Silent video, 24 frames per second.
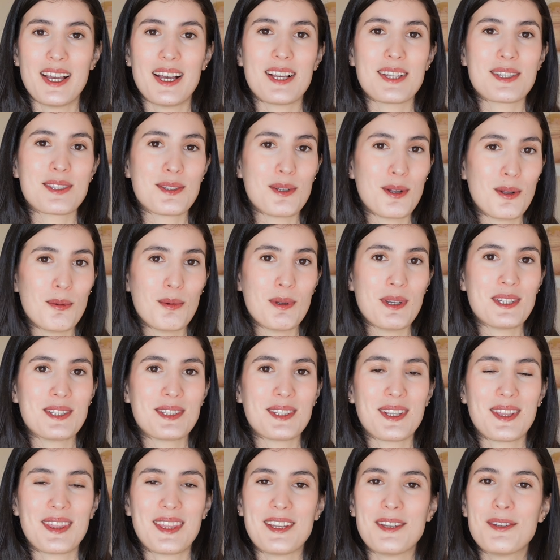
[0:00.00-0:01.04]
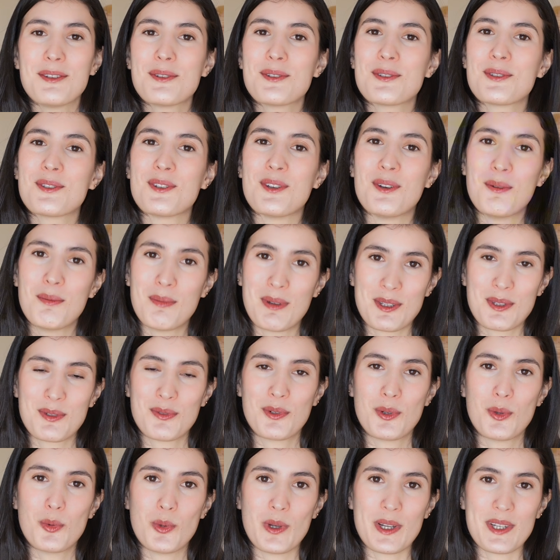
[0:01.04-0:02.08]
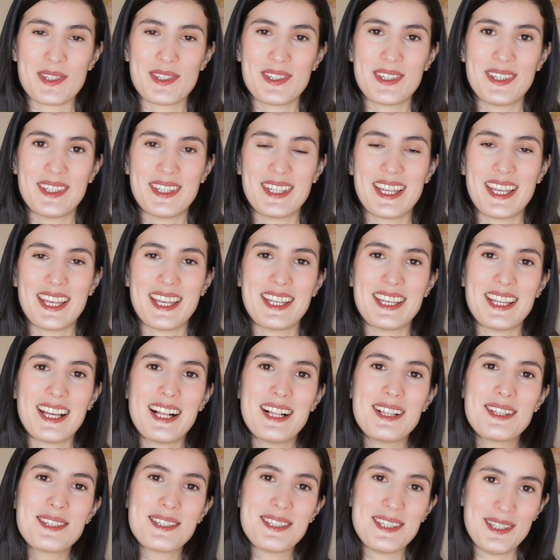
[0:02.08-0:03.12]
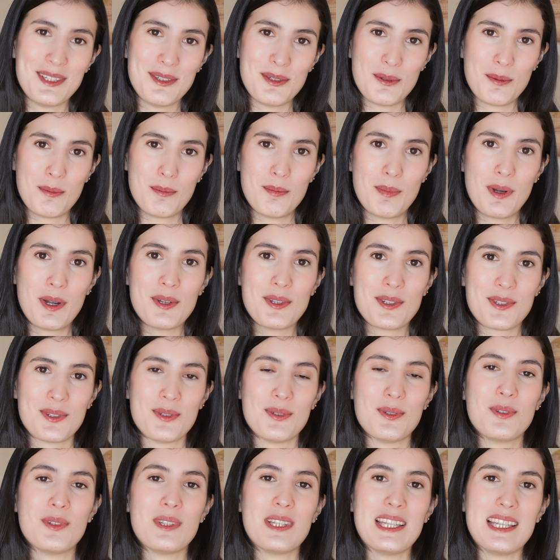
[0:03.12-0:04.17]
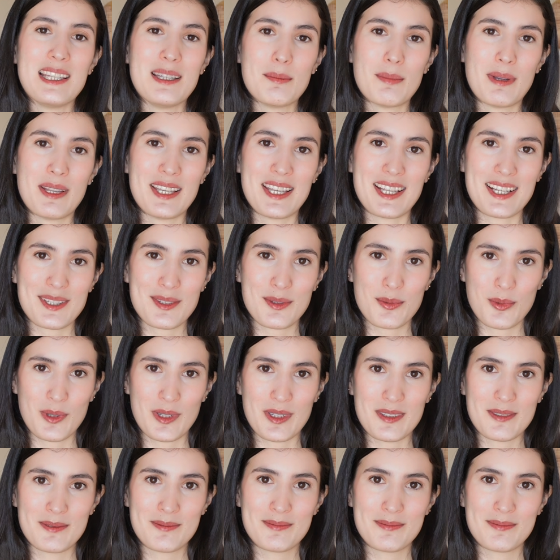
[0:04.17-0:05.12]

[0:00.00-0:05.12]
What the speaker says: As always, thank you so much for watching, and I'll see you very soon in my next one.